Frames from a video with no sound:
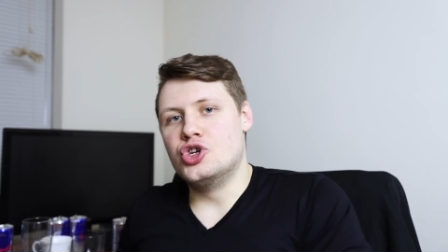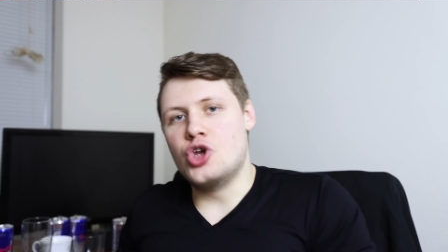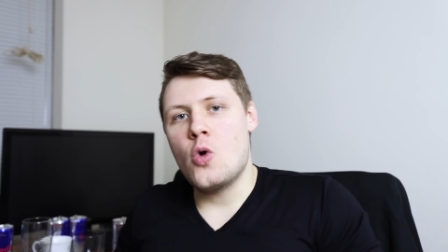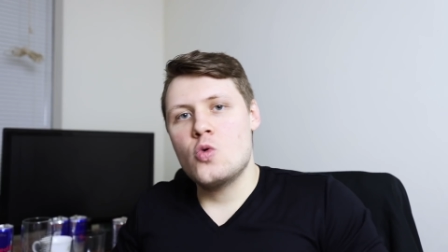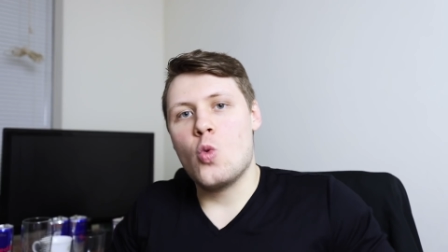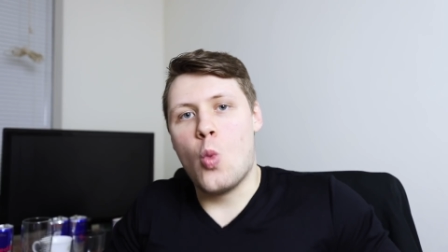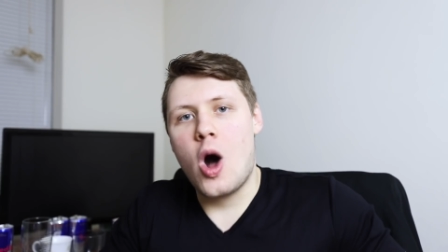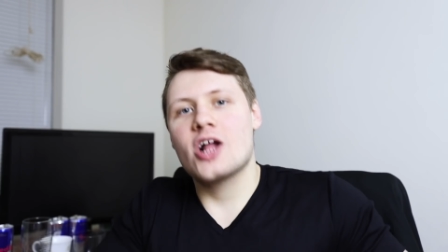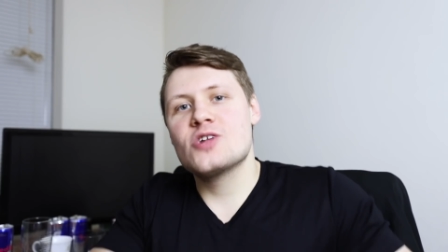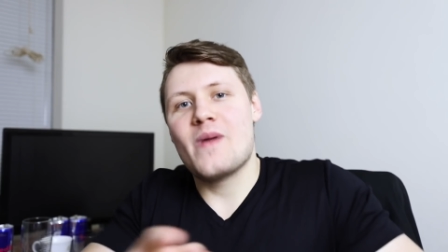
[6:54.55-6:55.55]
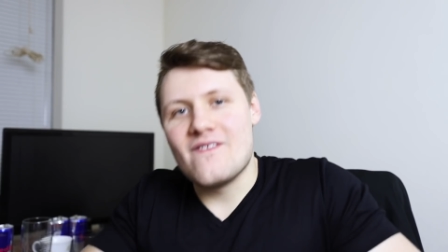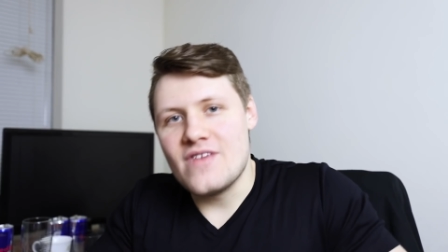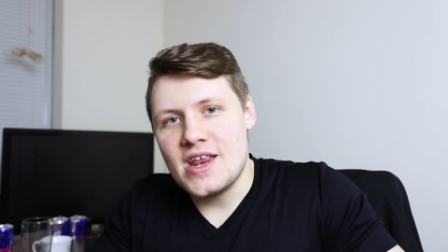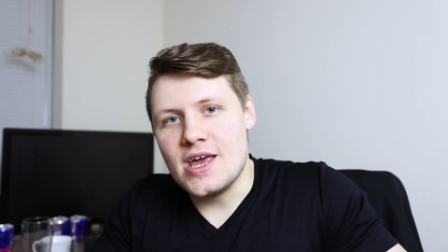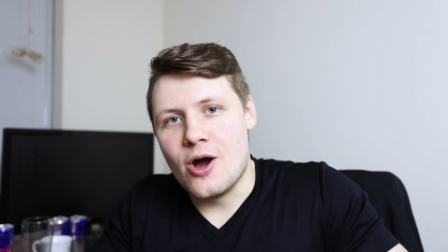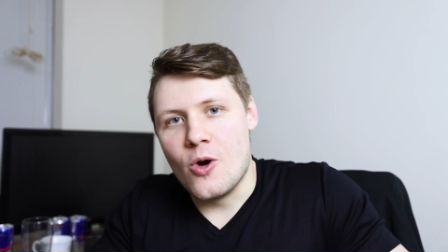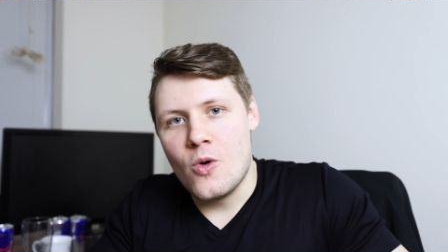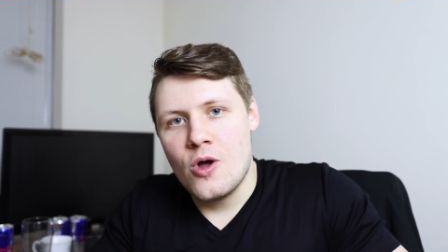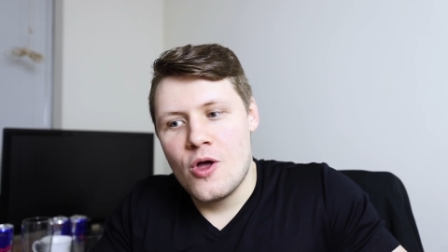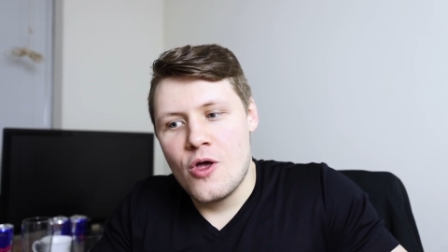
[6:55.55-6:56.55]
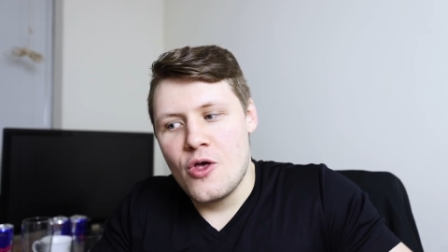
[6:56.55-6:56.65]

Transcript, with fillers: Don't watch my video